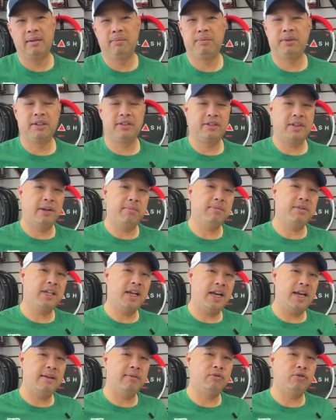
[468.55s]
but
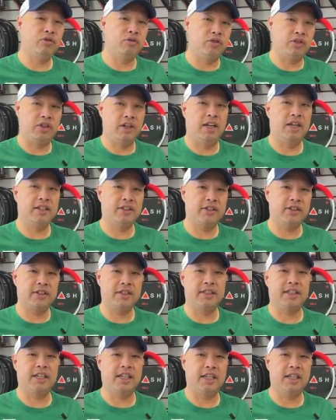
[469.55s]
sometimes you just
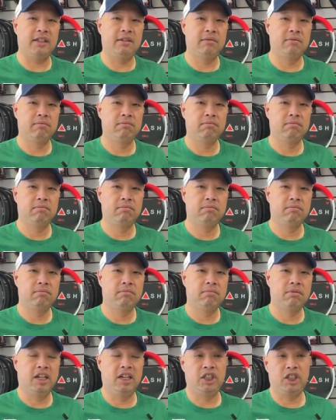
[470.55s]
need
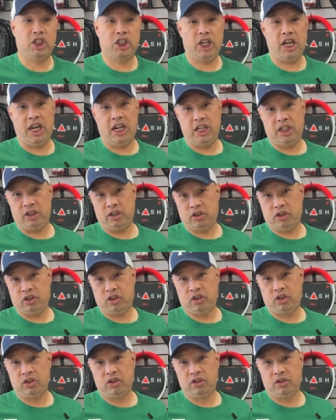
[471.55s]
a
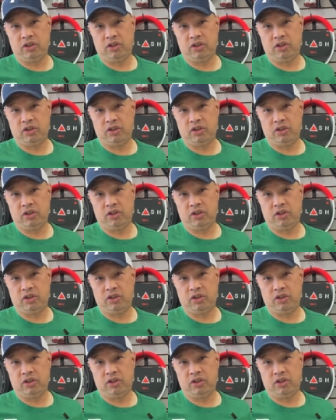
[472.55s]
change